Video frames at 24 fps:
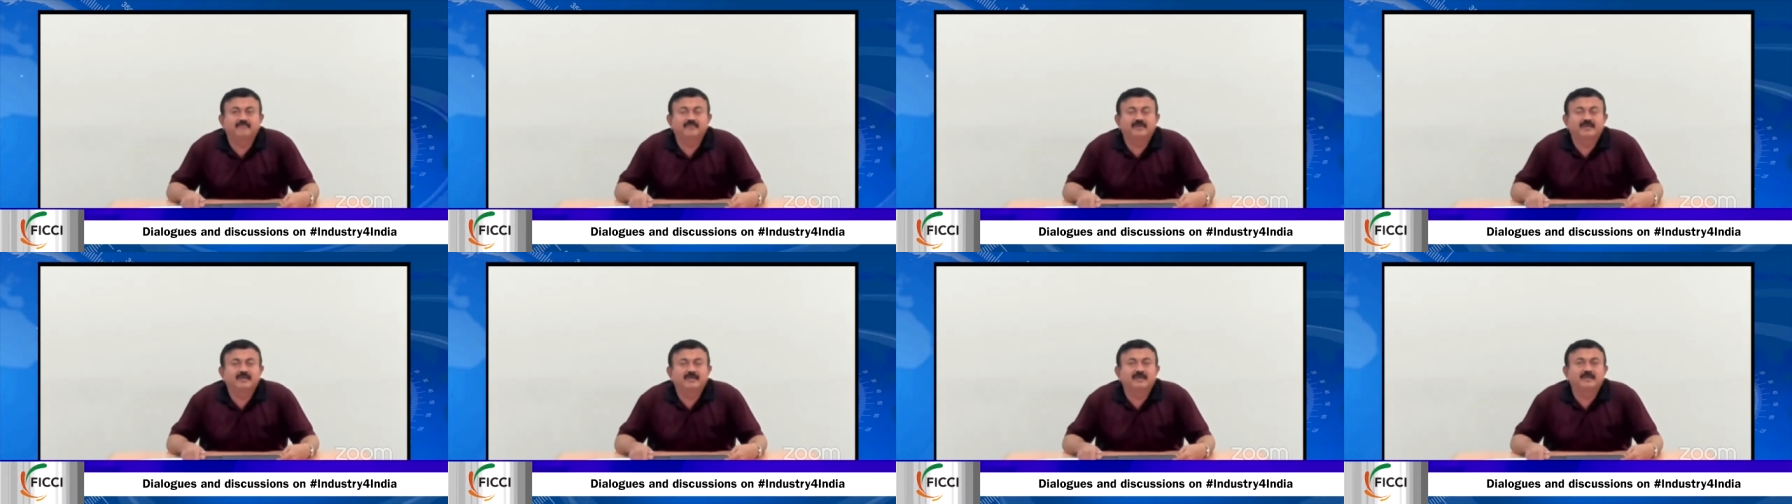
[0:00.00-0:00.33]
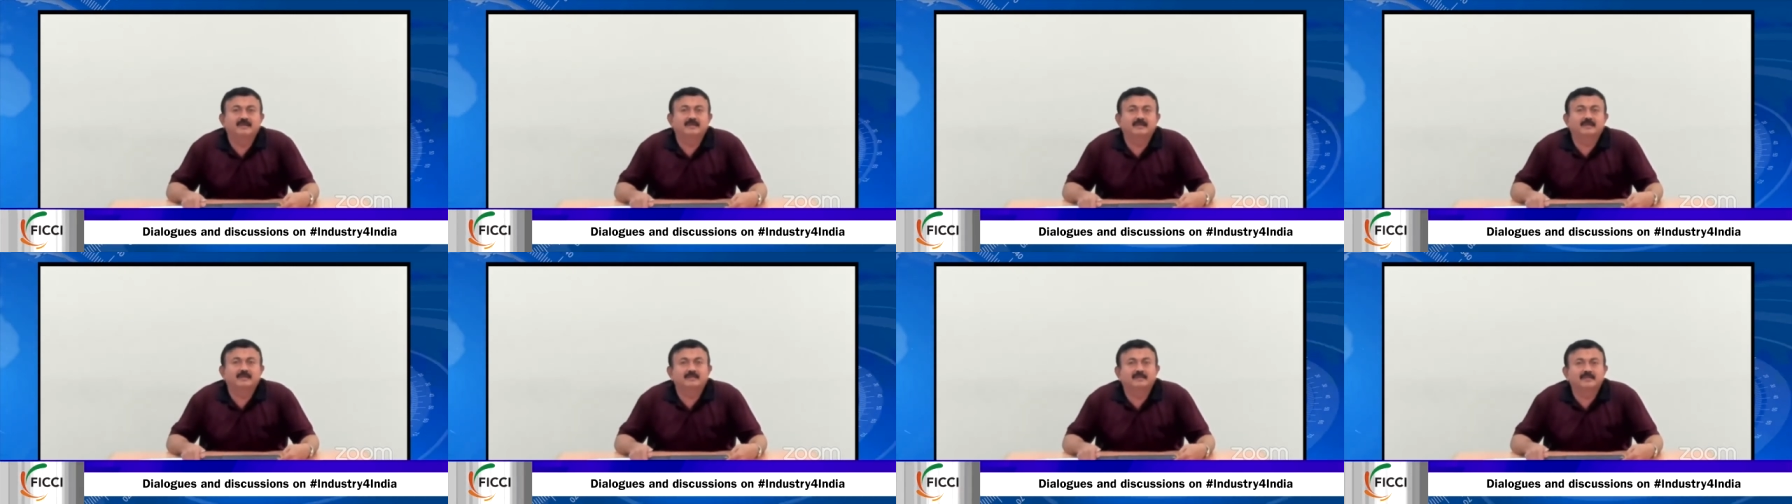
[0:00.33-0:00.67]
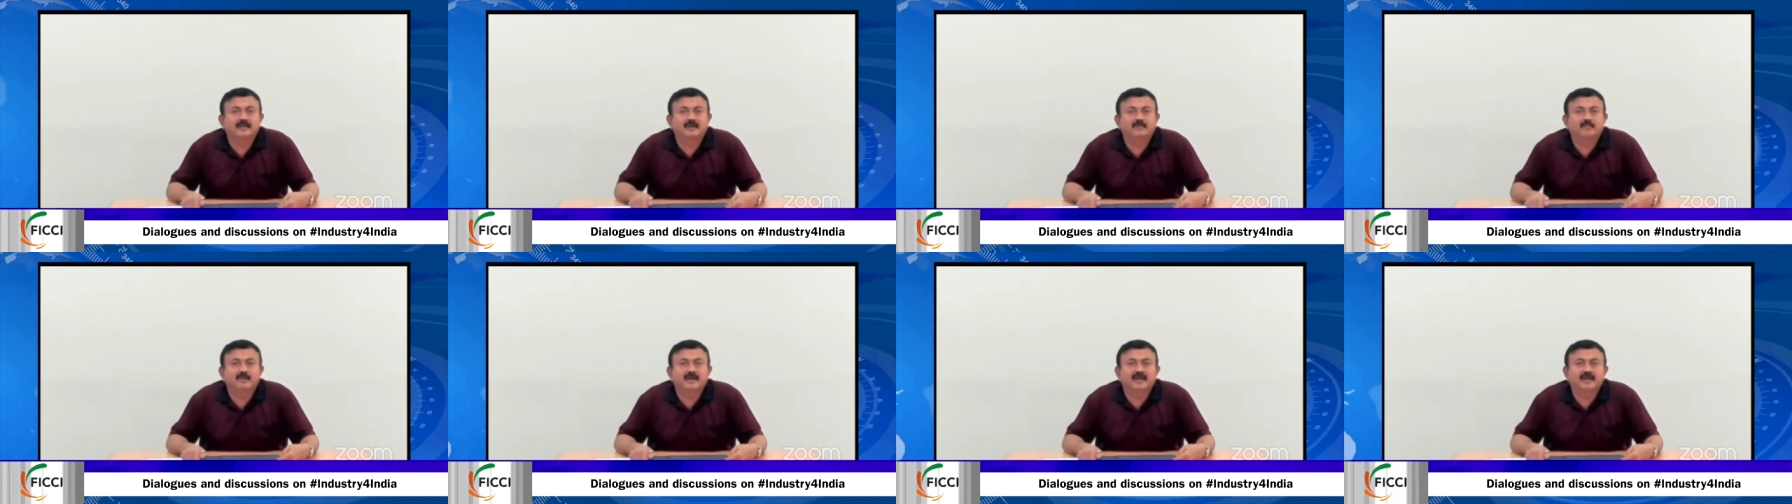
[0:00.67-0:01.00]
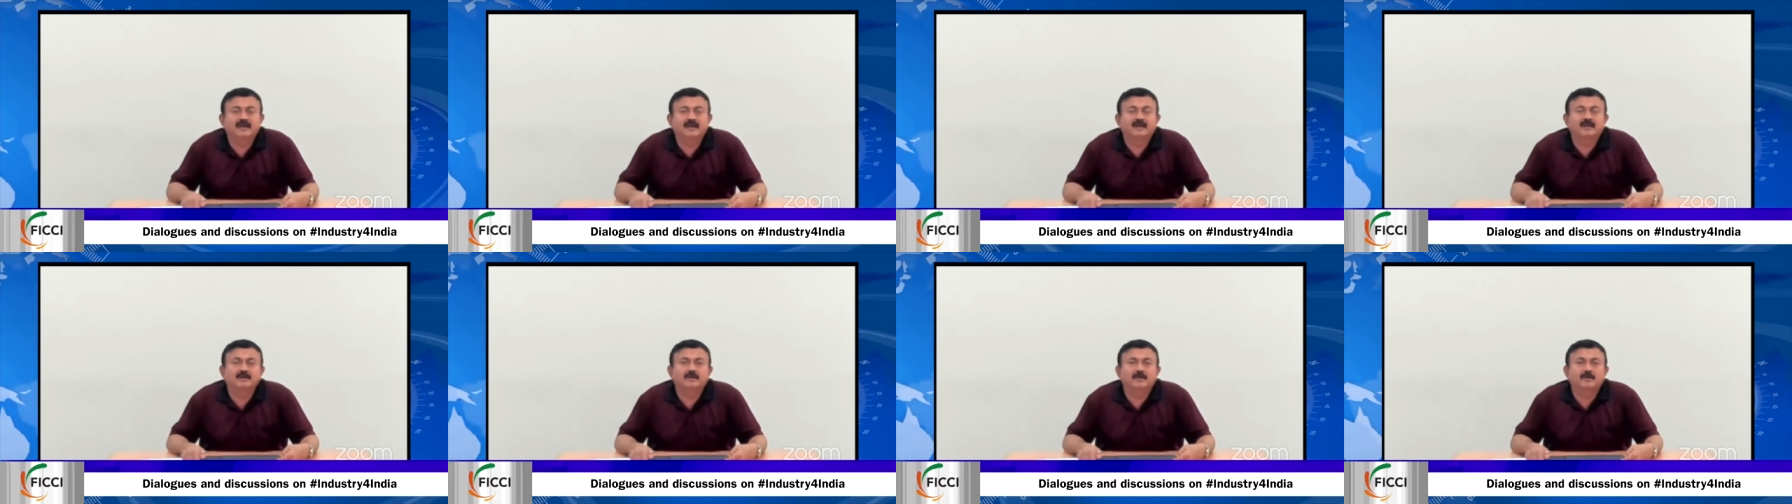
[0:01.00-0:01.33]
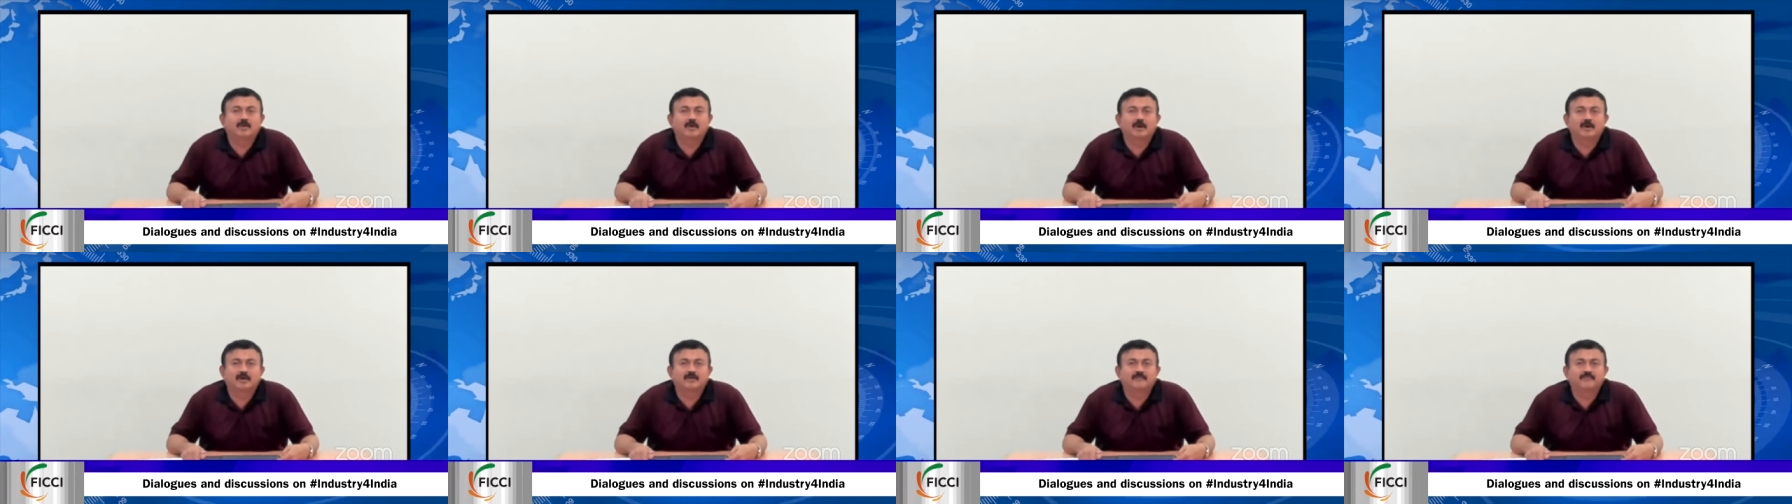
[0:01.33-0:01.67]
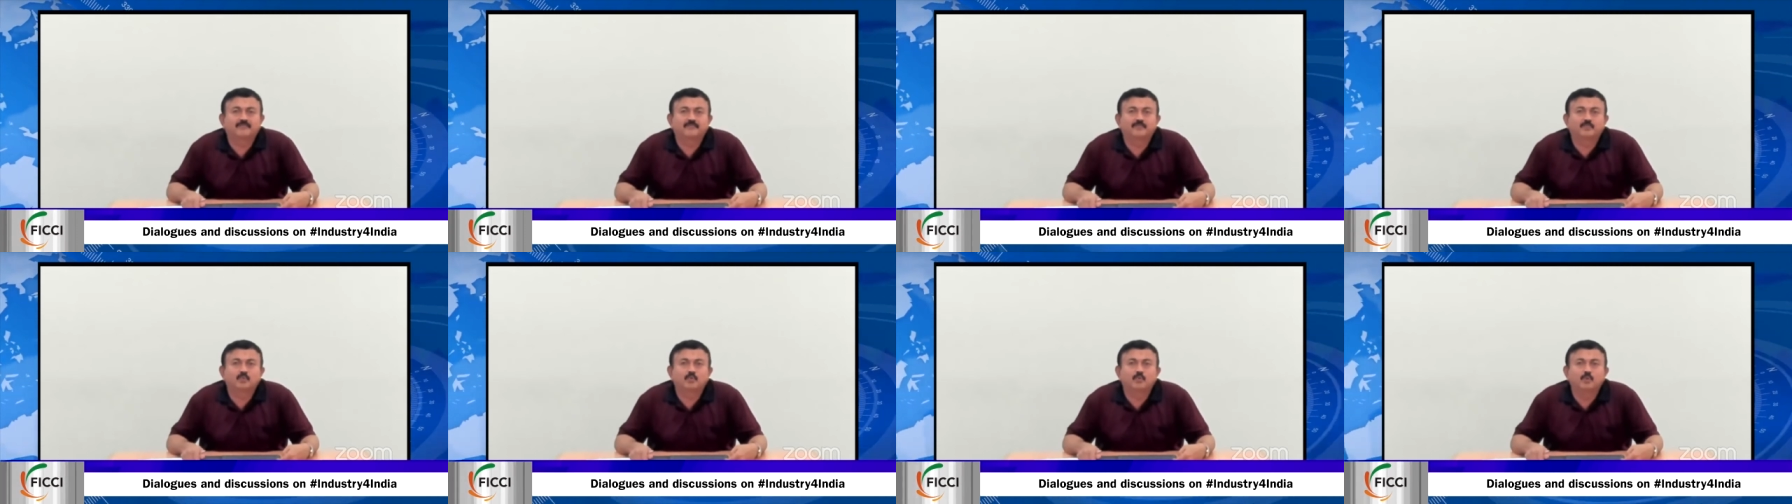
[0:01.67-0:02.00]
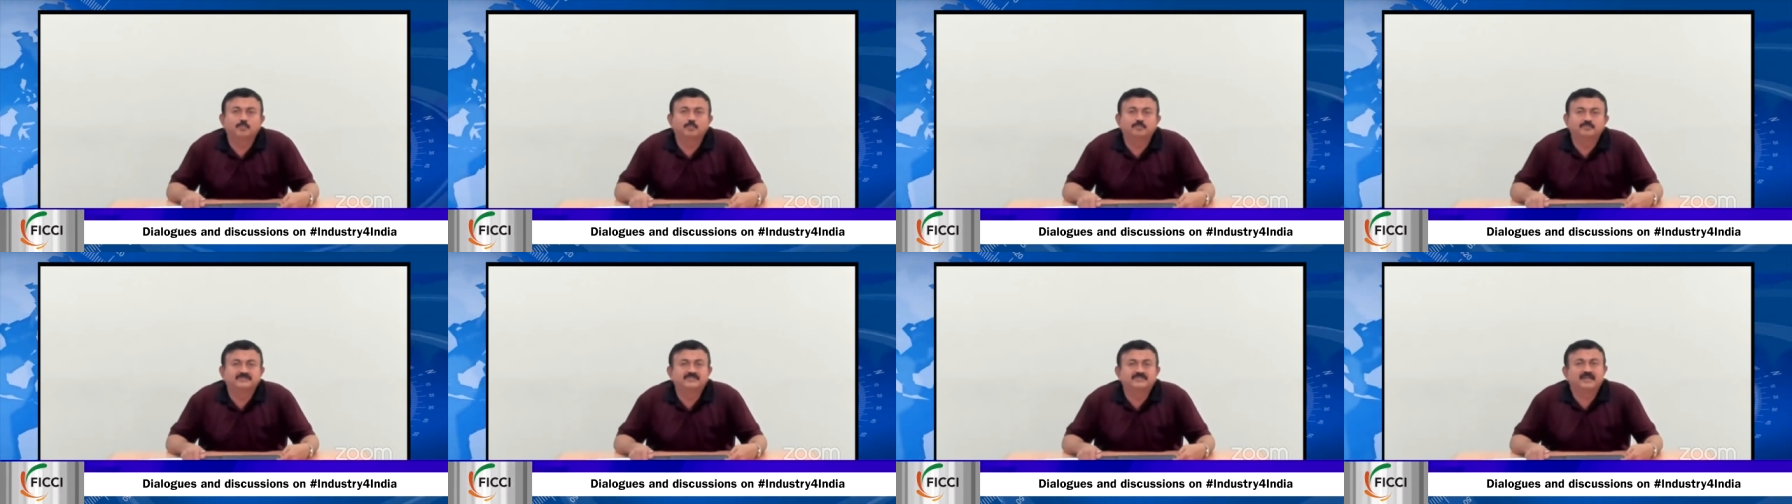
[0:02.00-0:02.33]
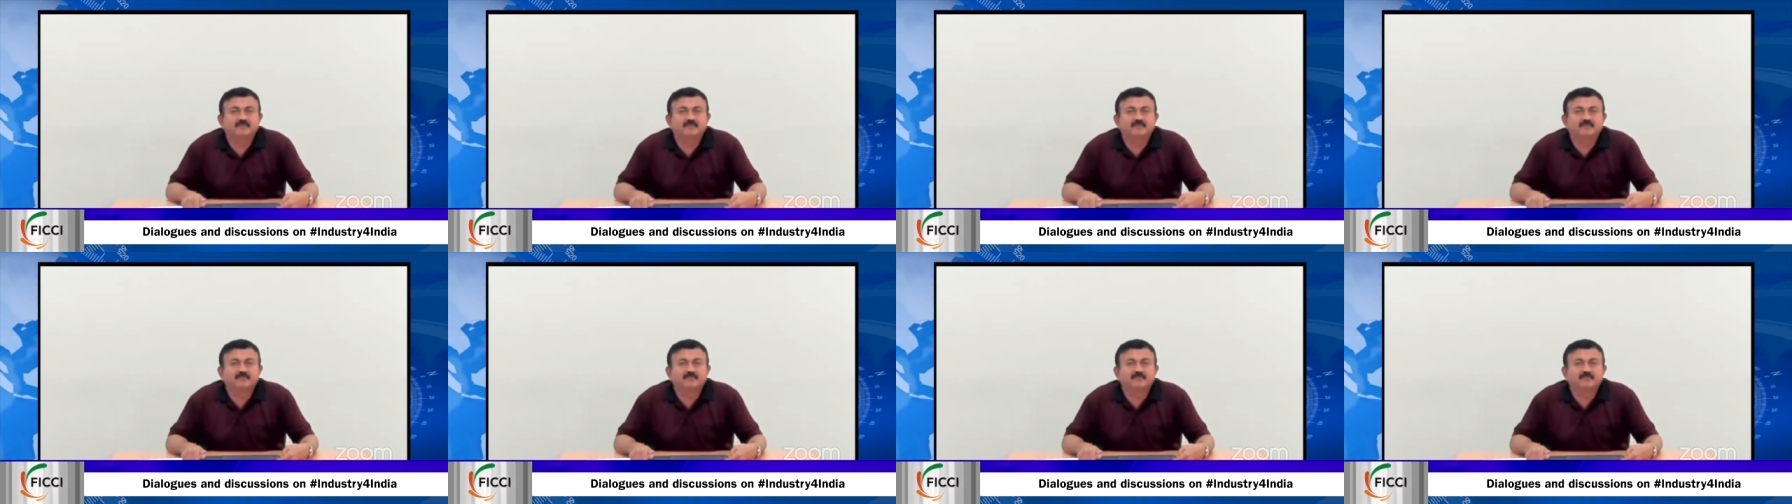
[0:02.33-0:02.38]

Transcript: we there were a lot of groups